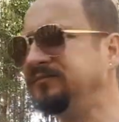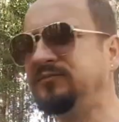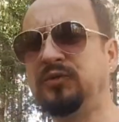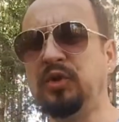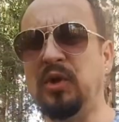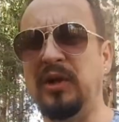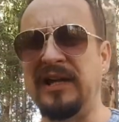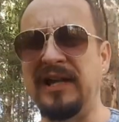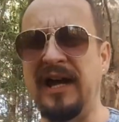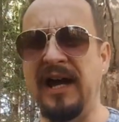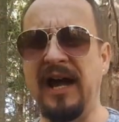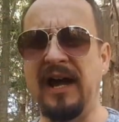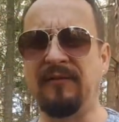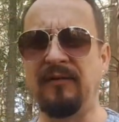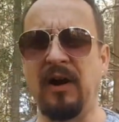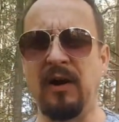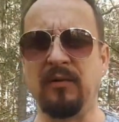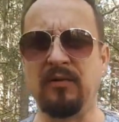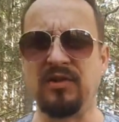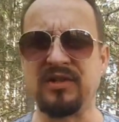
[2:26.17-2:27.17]
two and a half
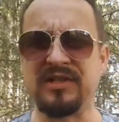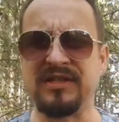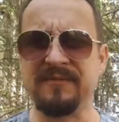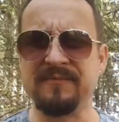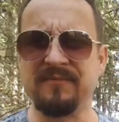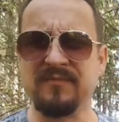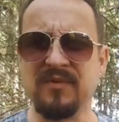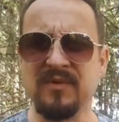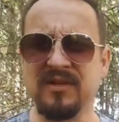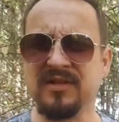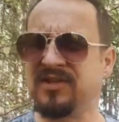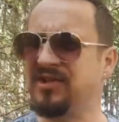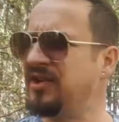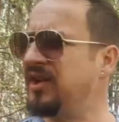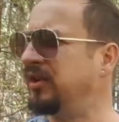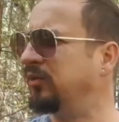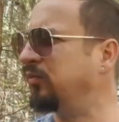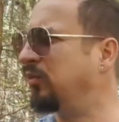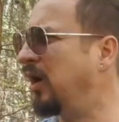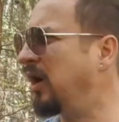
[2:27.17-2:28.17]
hours
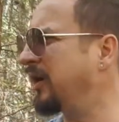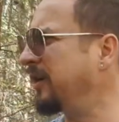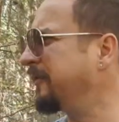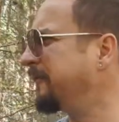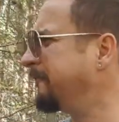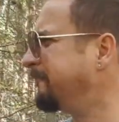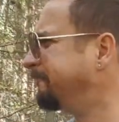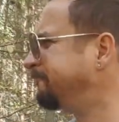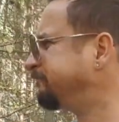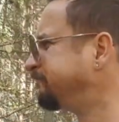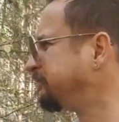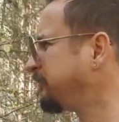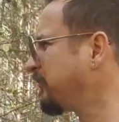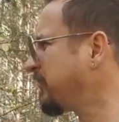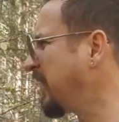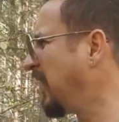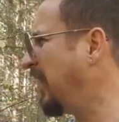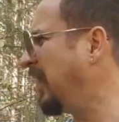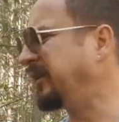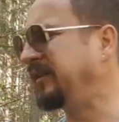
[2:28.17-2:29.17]
straight walking.
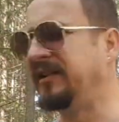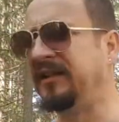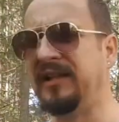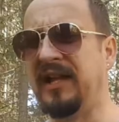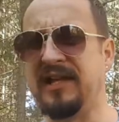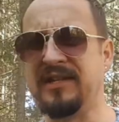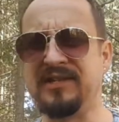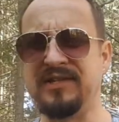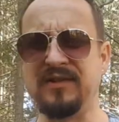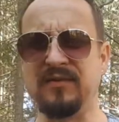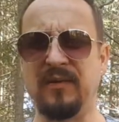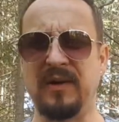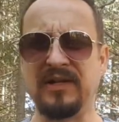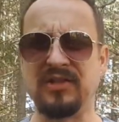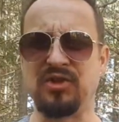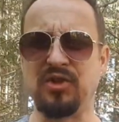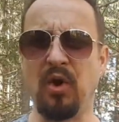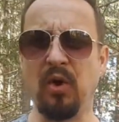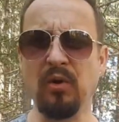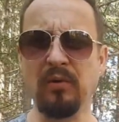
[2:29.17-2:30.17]
I did not see one
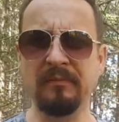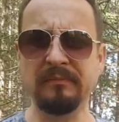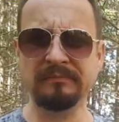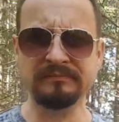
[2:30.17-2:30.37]
soul.